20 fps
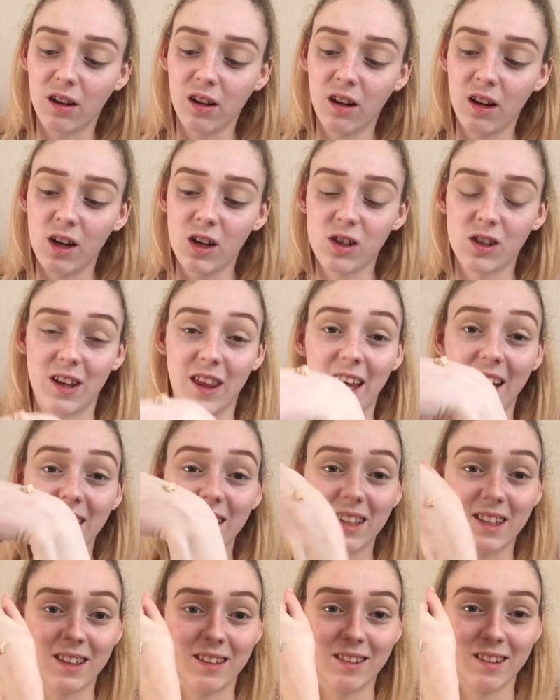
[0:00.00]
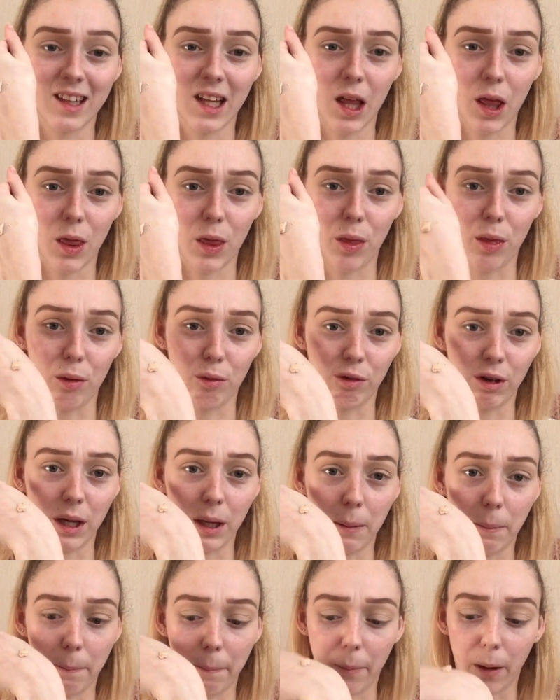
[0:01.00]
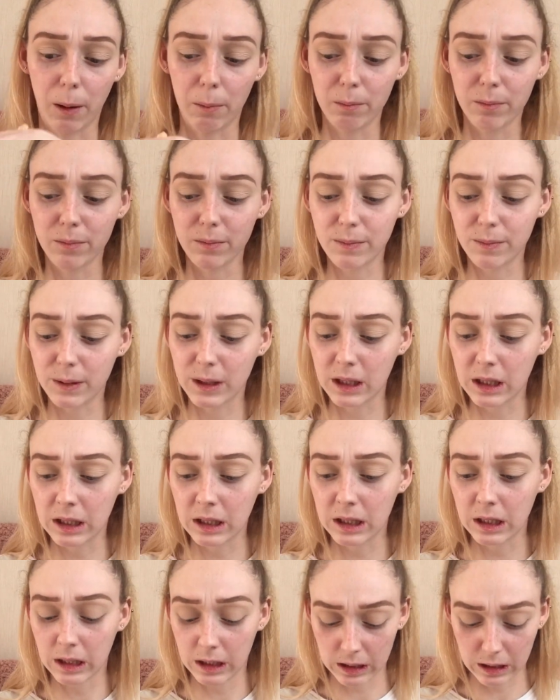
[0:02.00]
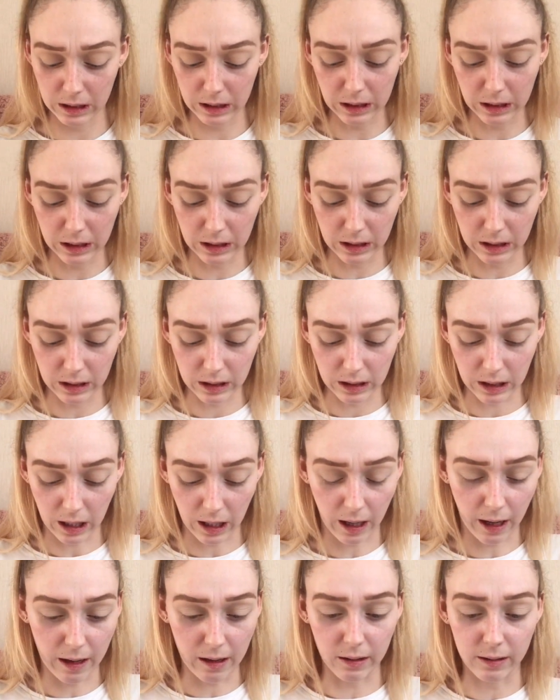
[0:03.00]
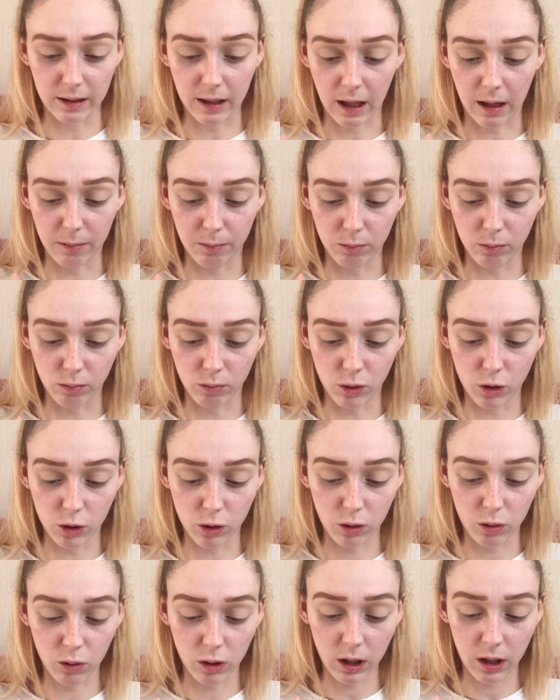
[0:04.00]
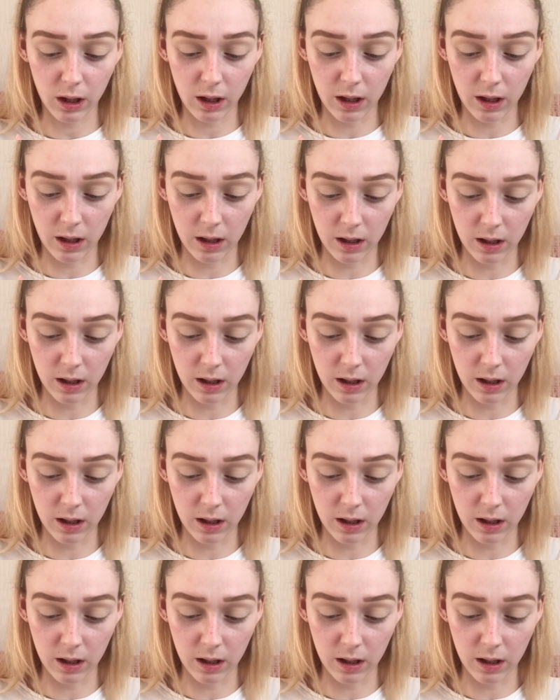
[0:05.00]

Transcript: So that's 3 pumps. And I'm just gonna,